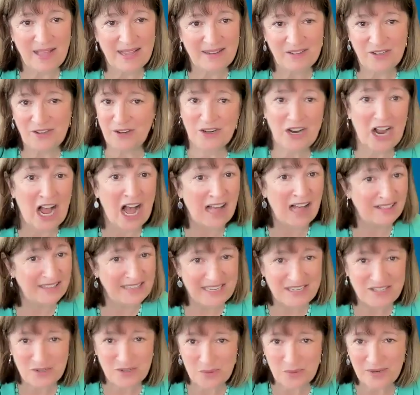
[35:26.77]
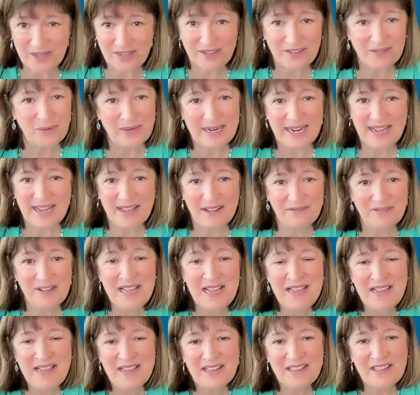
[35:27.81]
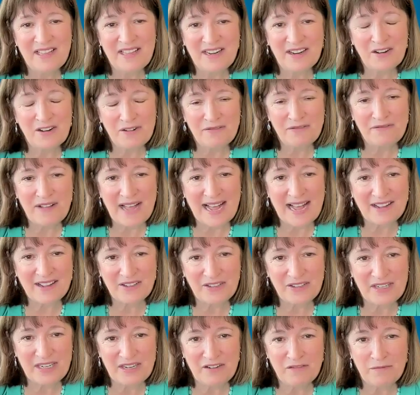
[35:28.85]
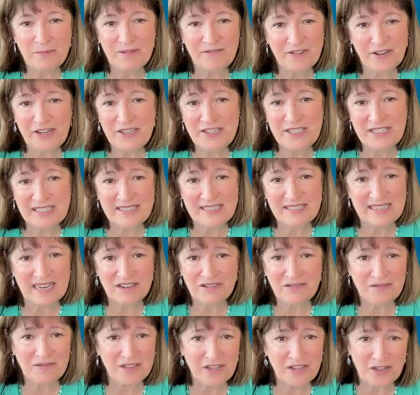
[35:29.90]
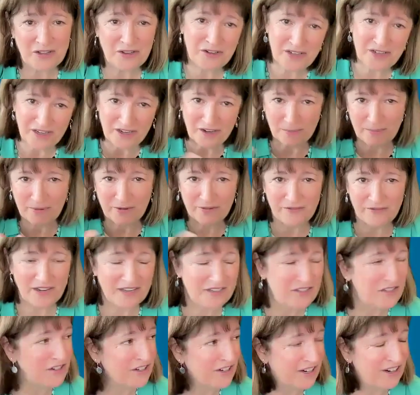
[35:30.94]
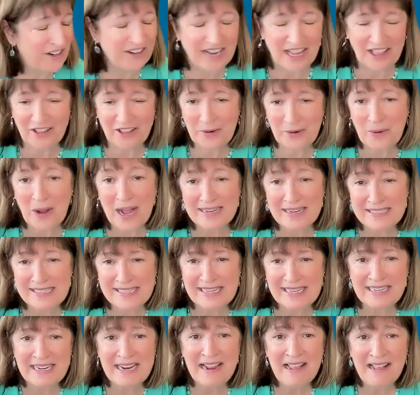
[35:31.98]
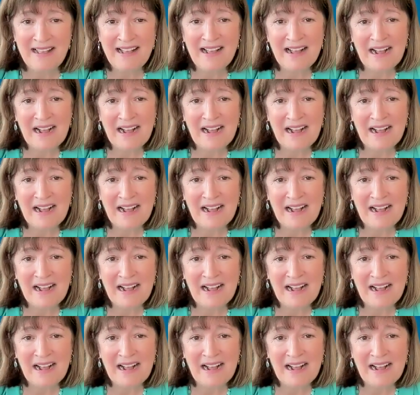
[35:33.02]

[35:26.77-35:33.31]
Your colleagues will. We have clinical faculty have been very successful, including your professor here, Kelly Watson.